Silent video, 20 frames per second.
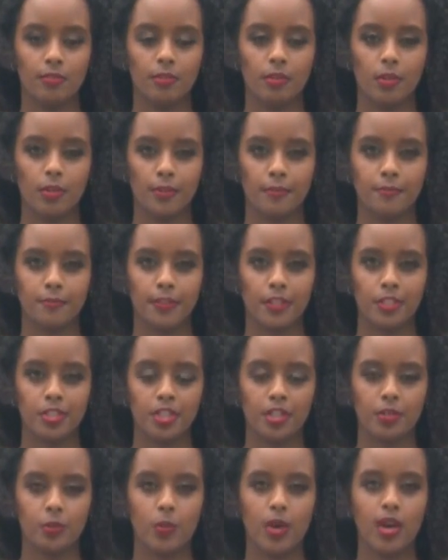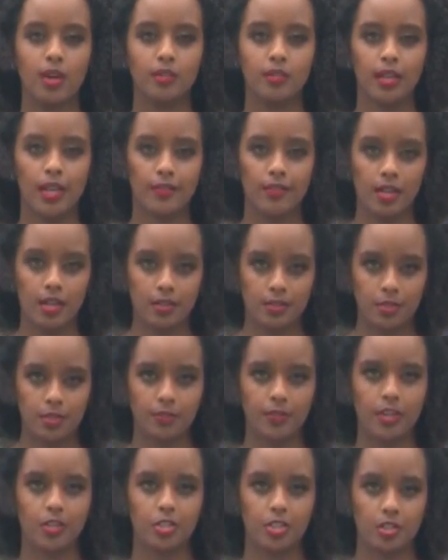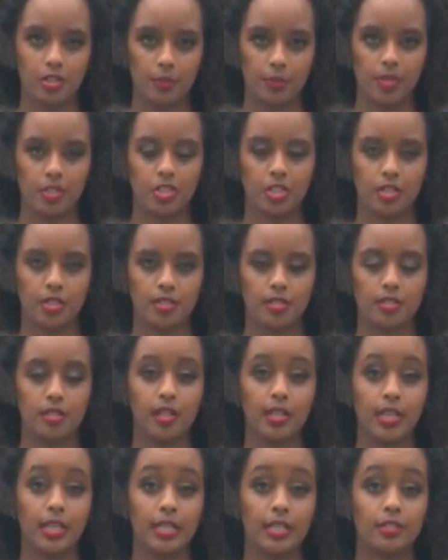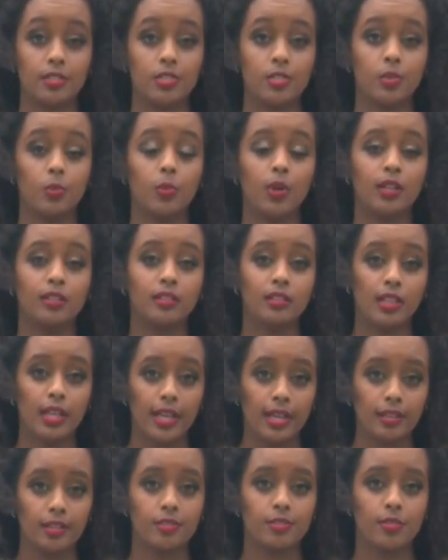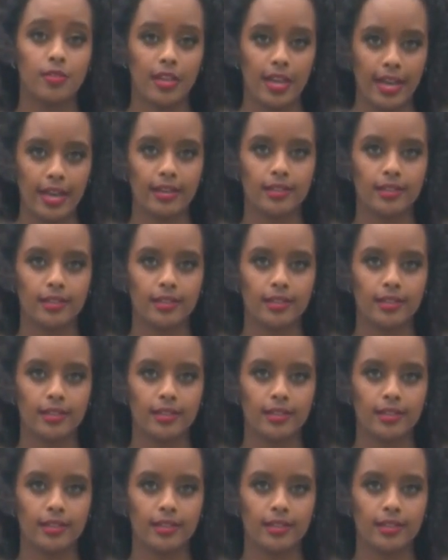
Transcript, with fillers: Florida Fish and Wildlife Conservation Commission is looking into what led to the